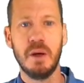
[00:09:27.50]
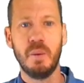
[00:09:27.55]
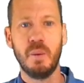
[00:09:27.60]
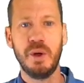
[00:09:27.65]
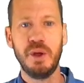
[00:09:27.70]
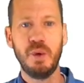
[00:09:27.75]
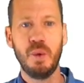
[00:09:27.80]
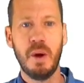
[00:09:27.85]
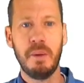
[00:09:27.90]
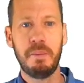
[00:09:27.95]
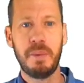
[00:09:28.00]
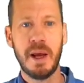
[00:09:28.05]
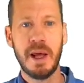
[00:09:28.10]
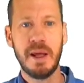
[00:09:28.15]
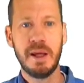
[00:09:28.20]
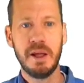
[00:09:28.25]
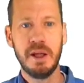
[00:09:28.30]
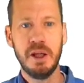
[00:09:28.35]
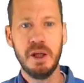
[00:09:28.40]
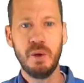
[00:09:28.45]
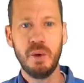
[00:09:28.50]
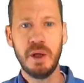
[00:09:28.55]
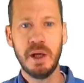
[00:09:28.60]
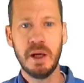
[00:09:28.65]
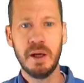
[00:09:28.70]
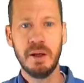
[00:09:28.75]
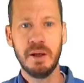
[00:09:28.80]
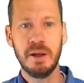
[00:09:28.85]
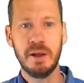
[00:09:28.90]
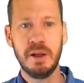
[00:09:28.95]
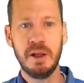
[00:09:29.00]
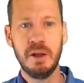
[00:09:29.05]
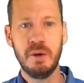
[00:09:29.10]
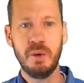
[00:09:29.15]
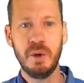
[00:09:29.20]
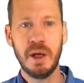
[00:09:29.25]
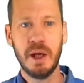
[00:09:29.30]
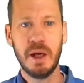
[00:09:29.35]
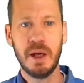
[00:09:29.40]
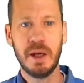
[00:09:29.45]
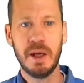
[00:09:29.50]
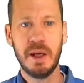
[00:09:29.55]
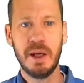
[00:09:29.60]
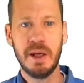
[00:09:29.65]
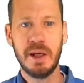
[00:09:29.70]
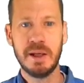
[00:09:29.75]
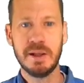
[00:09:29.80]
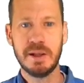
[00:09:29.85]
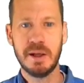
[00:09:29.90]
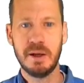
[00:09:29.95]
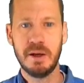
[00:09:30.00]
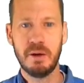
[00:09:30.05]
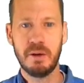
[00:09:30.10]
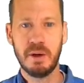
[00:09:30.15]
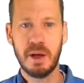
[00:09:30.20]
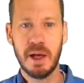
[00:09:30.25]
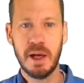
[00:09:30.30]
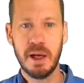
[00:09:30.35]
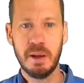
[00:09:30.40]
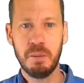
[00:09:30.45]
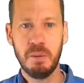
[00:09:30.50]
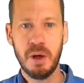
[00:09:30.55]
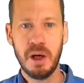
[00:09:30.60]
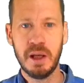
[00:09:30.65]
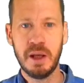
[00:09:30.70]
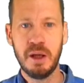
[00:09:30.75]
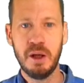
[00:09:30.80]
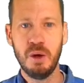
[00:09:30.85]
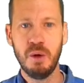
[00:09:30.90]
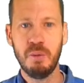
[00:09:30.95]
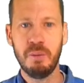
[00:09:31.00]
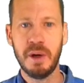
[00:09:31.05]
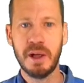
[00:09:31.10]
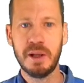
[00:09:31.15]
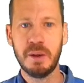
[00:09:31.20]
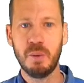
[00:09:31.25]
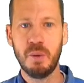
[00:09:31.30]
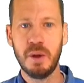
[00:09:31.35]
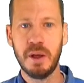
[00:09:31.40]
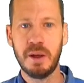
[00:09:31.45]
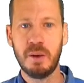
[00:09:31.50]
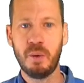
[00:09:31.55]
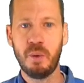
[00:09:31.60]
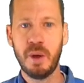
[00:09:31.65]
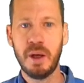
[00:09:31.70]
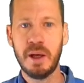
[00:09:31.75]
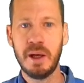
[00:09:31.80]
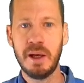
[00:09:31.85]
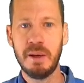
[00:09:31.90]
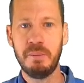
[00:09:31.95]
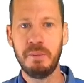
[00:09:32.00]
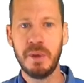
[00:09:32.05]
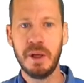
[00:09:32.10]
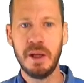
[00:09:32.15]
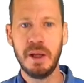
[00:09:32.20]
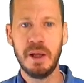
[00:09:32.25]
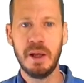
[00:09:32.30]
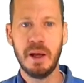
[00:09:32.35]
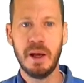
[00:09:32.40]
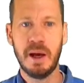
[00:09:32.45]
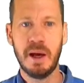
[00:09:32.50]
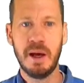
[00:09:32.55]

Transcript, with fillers: When you apply urea, urea is an organic molecule but will quickly be